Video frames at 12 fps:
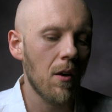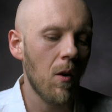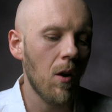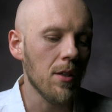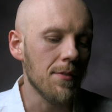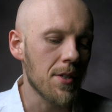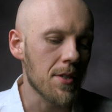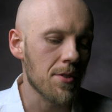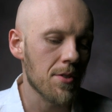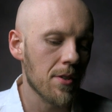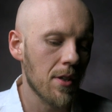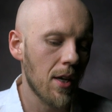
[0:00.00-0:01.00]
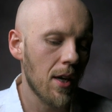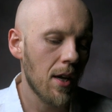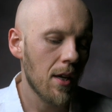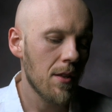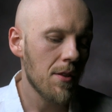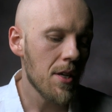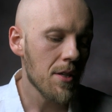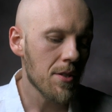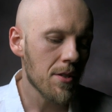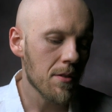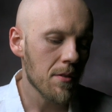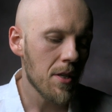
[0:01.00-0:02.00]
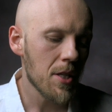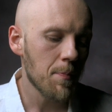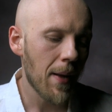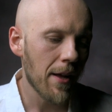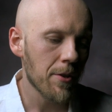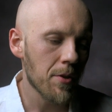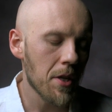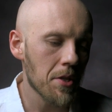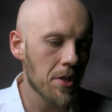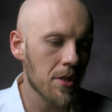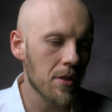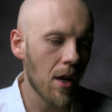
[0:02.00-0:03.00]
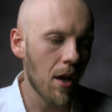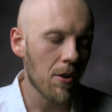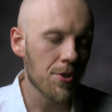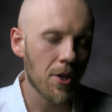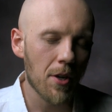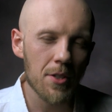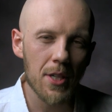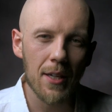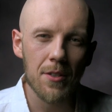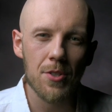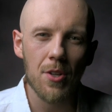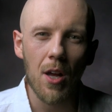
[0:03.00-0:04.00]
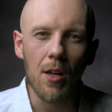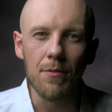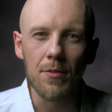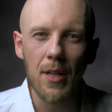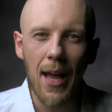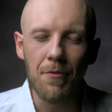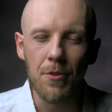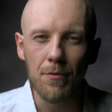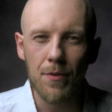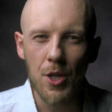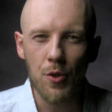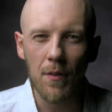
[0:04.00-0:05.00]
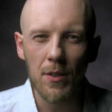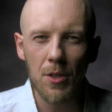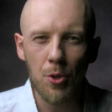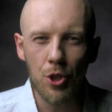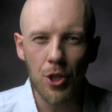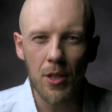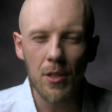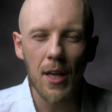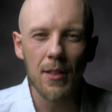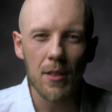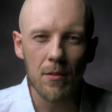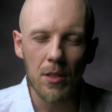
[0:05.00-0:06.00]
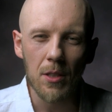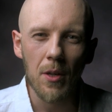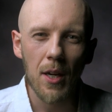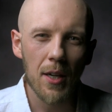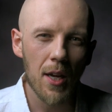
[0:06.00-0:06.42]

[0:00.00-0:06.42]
all of this. These boundaries, they all started to get dissolved after the French Revolution and then, you know,